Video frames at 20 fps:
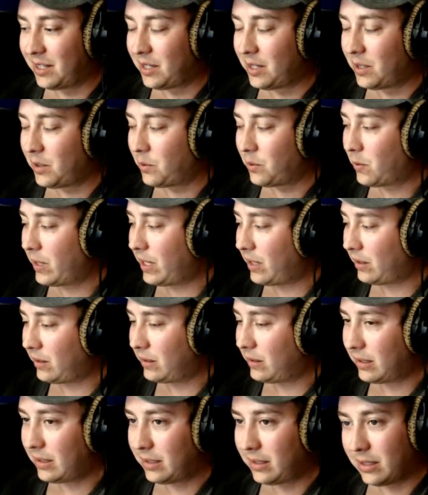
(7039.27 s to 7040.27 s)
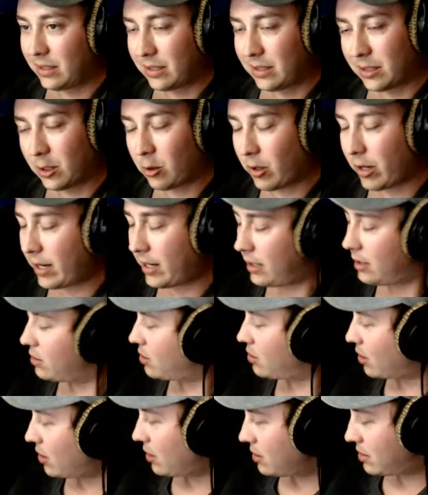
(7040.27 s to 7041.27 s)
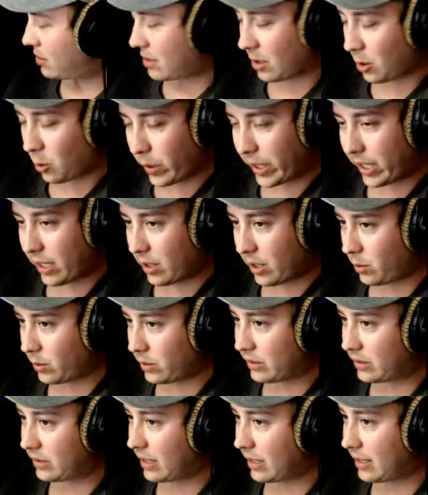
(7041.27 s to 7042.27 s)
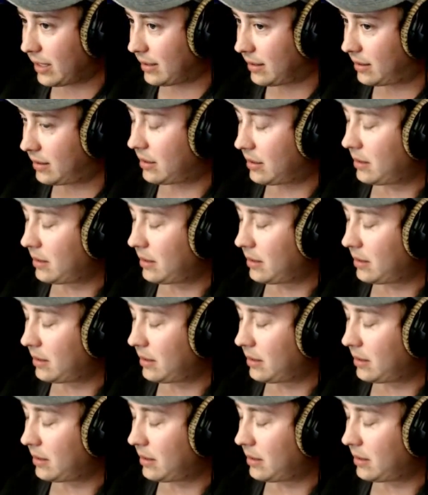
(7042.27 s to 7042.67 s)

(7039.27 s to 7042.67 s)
Well, Grandin turns to Guido and says,